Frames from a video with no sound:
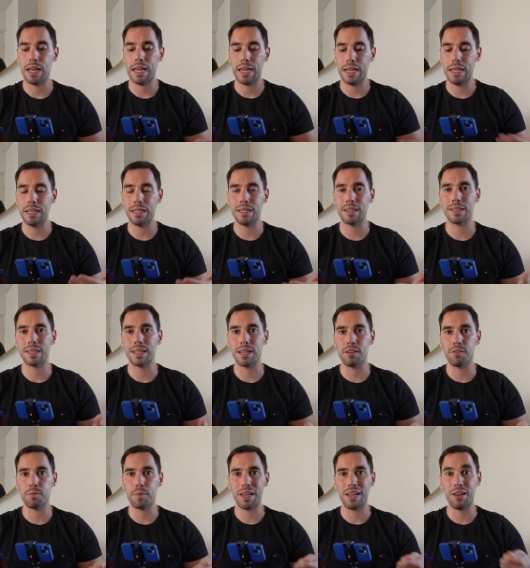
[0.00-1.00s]
in instead
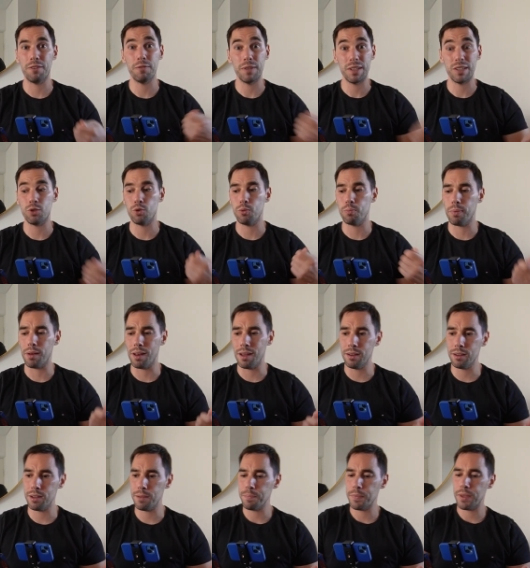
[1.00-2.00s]
of being a physical
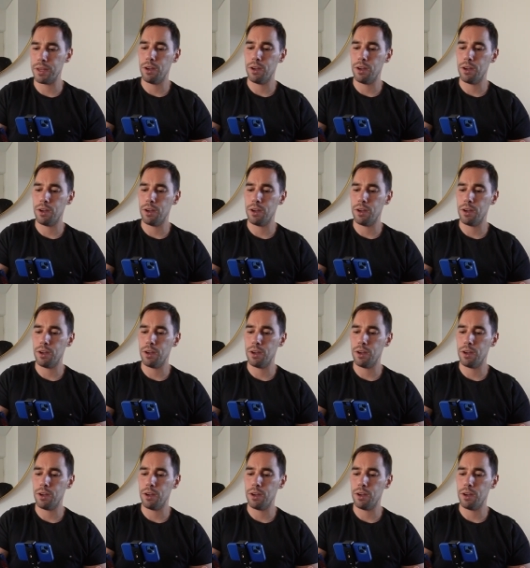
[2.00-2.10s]
plug.